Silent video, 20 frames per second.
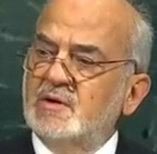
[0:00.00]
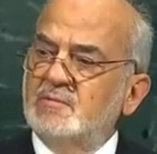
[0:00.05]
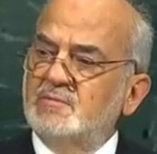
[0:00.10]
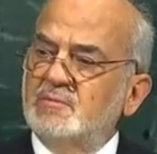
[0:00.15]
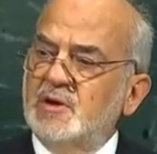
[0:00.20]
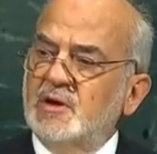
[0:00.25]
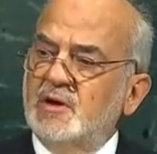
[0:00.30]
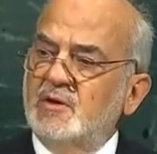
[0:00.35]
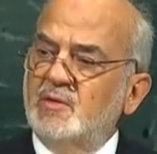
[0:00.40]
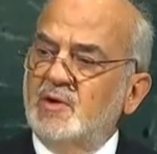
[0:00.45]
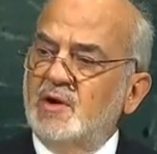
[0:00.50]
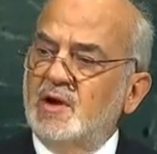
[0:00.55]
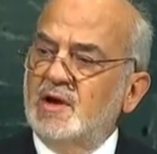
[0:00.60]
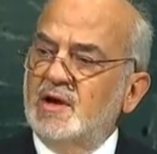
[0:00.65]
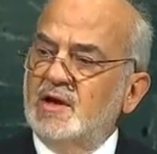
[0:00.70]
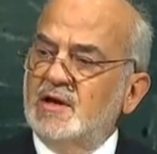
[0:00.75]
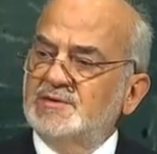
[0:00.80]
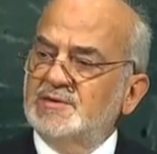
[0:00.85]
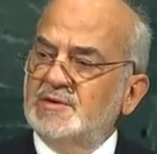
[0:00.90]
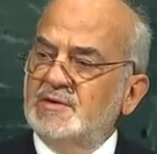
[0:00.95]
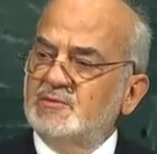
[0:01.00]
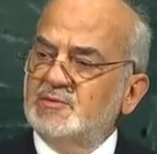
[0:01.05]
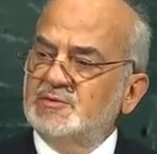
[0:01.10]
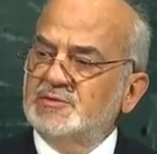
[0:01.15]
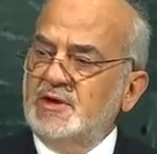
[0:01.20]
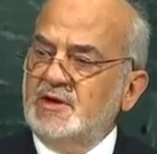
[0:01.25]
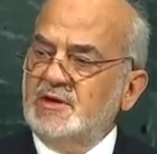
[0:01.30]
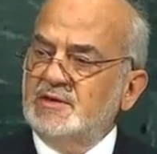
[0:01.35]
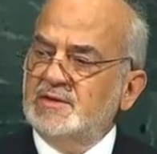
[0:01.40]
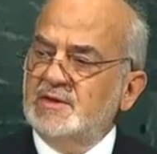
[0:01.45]
We wish to express our
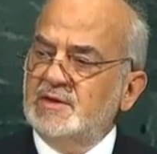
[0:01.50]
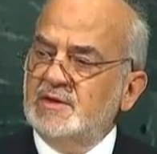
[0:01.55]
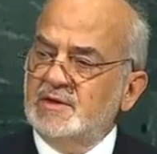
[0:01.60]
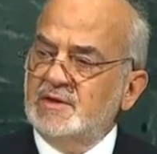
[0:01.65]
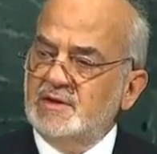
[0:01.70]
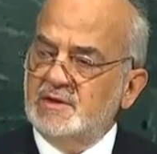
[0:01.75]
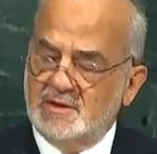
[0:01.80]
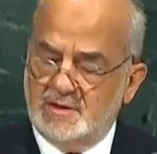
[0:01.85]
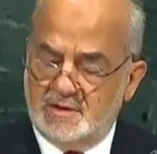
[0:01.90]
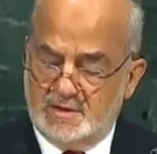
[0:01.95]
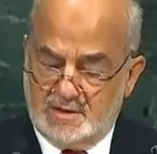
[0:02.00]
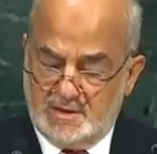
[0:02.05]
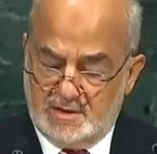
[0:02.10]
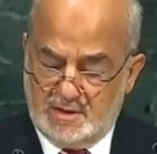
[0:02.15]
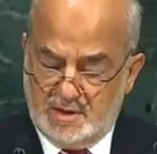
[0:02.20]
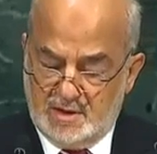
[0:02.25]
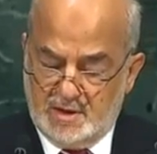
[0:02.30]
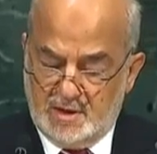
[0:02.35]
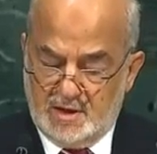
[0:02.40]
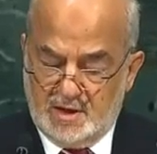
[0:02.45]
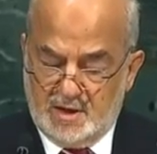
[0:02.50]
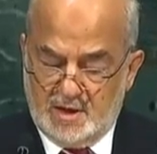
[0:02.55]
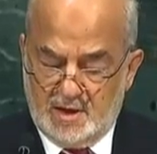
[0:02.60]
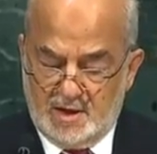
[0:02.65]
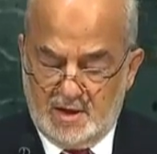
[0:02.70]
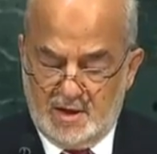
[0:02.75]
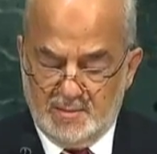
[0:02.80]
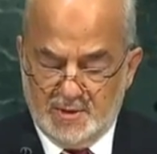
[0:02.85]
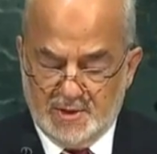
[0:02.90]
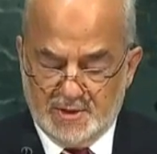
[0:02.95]
solidarity with the
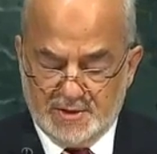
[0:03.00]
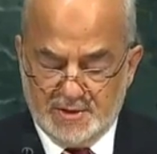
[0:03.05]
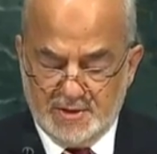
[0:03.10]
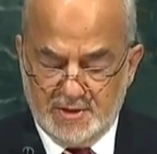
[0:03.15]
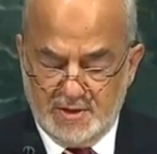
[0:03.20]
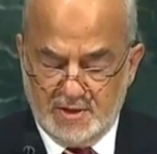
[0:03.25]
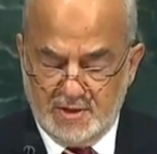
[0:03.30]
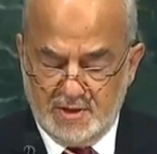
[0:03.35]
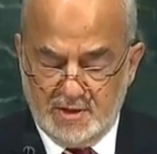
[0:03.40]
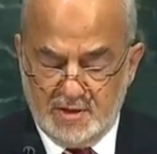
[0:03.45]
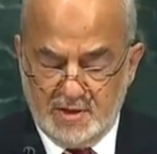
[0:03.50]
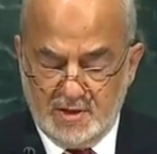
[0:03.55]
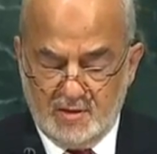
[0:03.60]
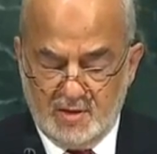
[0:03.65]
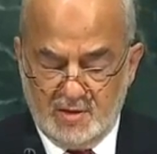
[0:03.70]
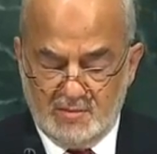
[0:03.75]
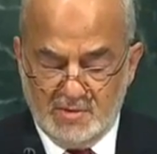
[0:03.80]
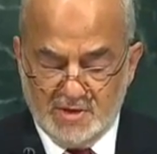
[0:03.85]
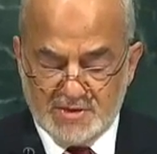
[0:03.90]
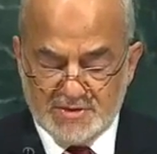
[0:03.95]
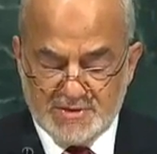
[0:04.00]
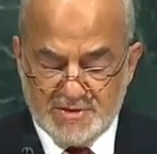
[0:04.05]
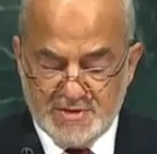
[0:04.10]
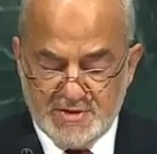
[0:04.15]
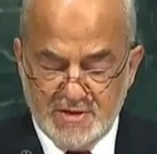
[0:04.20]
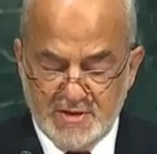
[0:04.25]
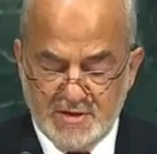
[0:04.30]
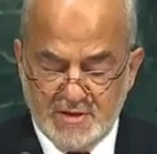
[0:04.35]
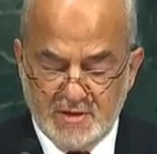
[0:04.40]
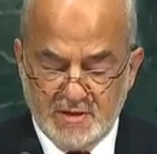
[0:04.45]
victims of natural
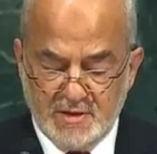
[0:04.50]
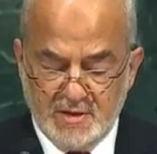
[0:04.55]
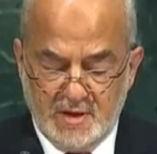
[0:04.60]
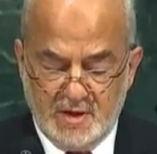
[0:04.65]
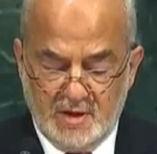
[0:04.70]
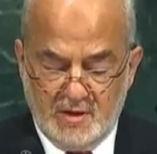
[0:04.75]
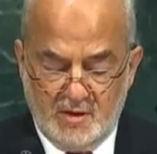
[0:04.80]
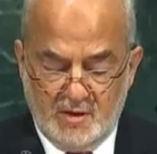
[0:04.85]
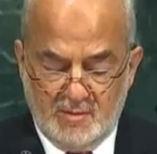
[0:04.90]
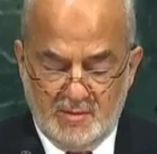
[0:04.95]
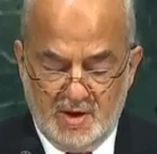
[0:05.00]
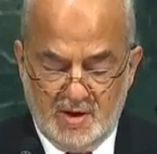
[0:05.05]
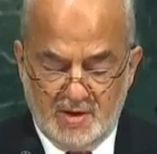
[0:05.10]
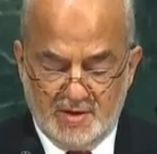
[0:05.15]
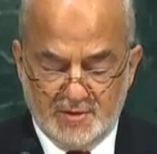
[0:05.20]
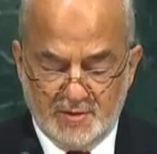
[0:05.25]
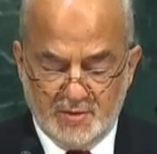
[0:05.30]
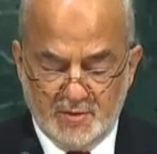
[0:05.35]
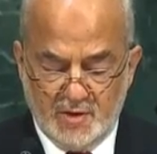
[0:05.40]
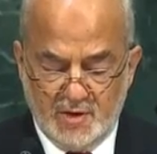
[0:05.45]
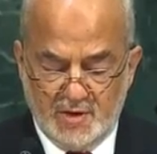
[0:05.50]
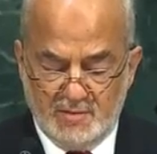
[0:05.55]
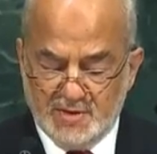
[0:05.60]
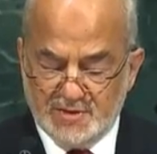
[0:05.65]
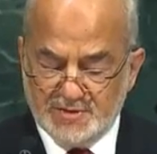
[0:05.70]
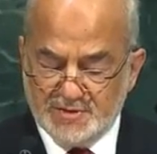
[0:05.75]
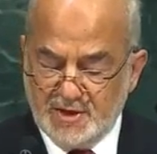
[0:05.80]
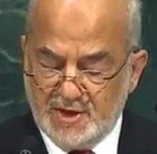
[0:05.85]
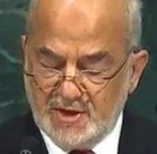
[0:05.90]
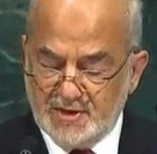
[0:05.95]
disasters which struck the United
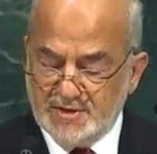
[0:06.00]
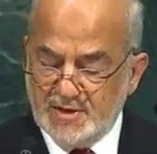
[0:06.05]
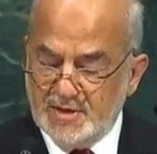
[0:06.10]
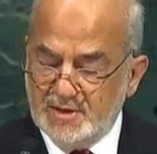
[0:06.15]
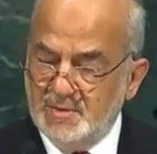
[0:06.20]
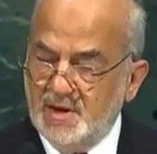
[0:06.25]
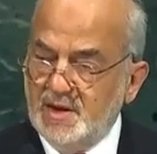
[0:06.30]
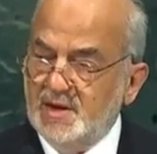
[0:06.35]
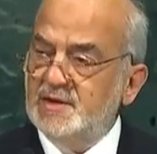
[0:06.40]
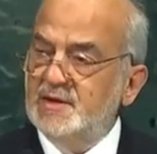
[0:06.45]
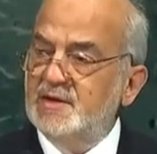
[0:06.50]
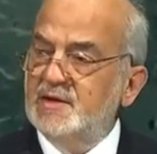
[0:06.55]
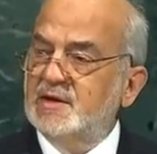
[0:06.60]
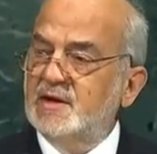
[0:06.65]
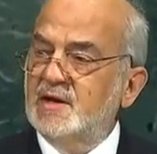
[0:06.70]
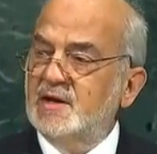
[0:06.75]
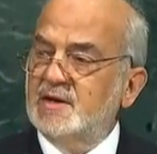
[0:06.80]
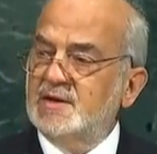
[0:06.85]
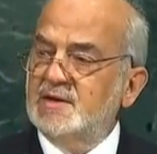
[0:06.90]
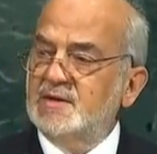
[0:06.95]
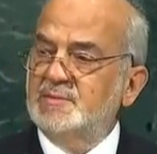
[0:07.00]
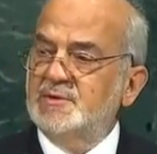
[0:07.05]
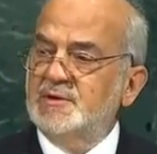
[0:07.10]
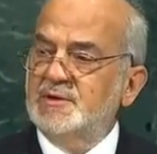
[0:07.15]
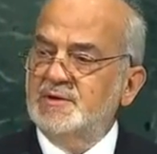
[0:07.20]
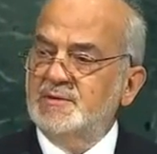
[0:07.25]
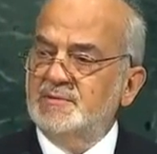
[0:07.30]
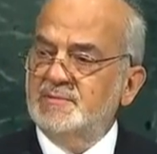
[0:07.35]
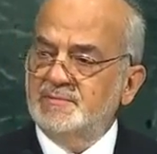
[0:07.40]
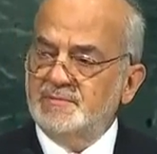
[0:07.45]
States of
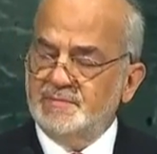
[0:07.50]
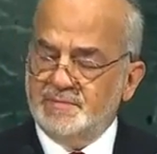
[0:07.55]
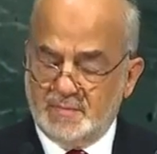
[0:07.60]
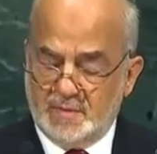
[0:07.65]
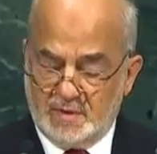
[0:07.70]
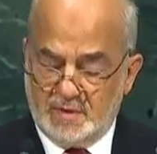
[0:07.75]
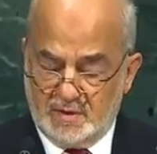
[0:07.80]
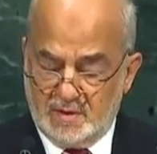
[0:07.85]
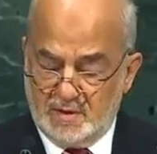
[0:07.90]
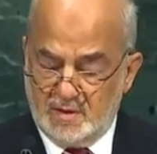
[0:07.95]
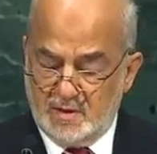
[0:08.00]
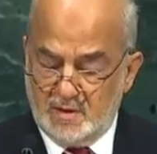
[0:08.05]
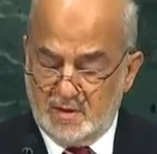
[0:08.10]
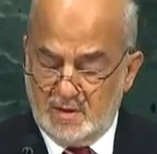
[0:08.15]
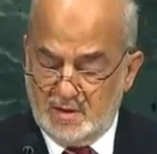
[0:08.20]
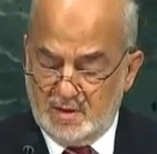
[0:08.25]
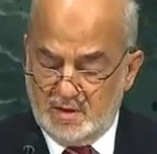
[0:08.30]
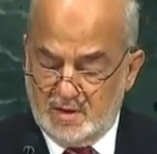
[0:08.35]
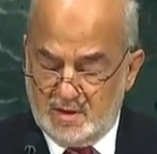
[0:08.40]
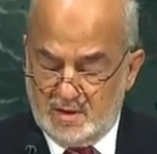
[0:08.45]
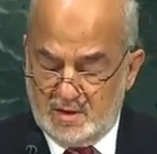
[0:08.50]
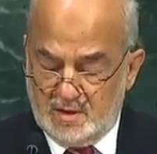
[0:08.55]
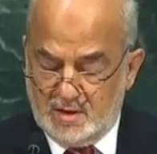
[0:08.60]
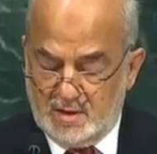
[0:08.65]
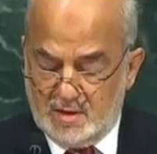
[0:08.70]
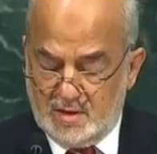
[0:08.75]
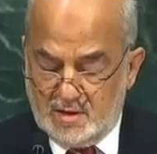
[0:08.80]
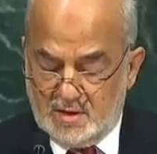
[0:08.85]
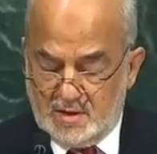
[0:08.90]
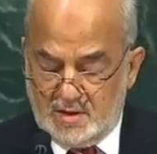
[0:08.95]
America,
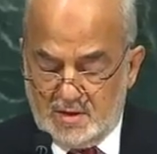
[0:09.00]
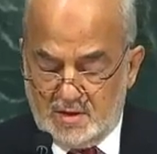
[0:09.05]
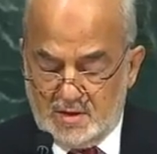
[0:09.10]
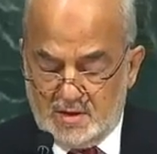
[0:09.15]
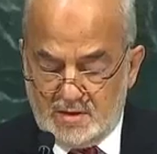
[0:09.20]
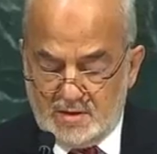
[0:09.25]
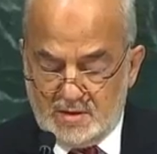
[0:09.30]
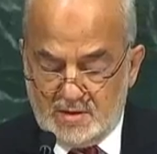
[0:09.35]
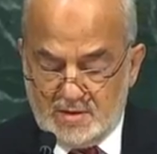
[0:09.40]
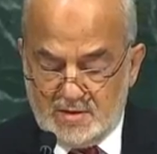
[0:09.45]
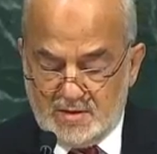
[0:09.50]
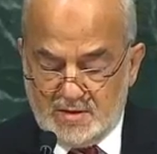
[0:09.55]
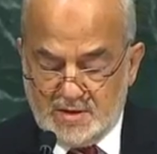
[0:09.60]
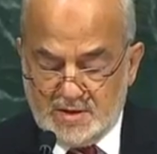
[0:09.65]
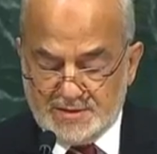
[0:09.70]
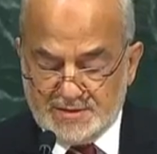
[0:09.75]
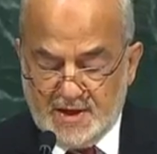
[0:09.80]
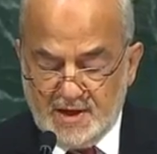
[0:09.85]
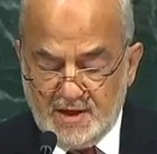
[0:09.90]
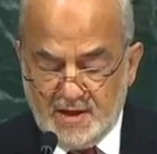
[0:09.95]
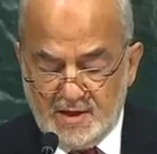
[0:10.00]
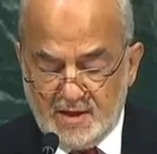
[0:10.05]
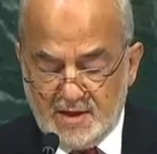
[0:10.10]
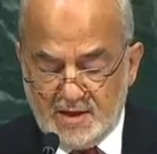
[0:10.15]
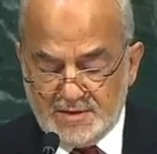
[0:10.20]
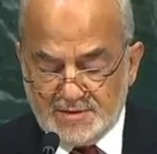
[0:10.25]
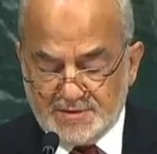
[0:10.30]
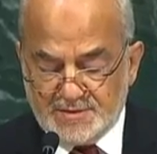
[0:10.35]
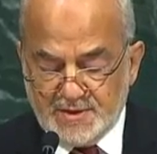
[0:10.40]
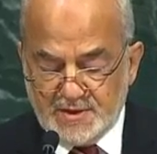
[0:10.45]
Mexico, and other states and
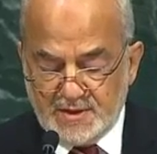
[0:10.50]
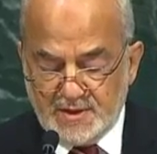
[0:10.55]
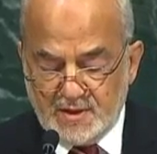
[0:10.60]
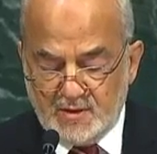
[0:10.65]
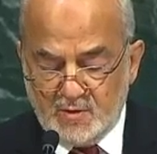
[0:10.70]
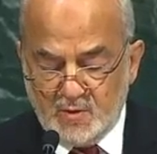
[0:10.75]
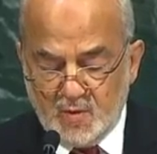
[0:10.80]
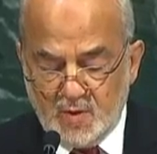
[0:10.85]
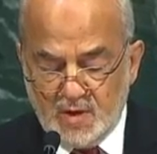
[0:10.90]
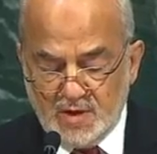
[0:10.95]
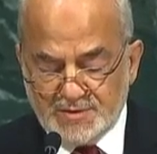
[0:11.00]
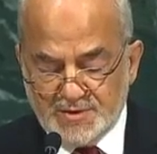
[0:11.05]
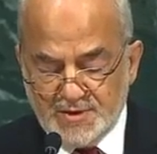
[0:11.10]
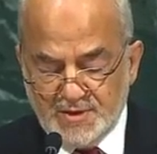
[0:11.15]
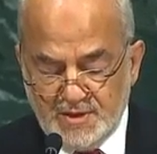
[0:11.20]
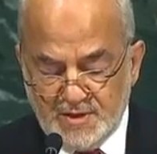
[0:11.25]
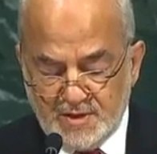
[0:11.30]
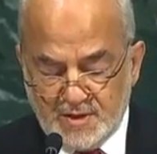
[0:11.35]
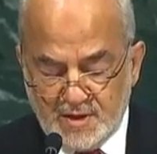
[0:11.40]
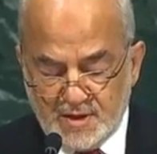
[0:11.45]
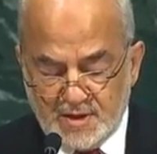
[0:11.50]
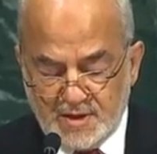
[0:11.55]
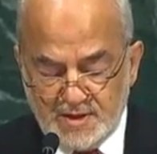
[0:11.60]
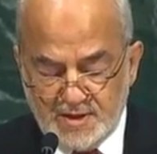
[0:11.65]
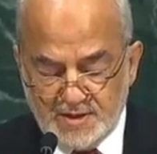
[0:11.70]
regions of the Caribbean.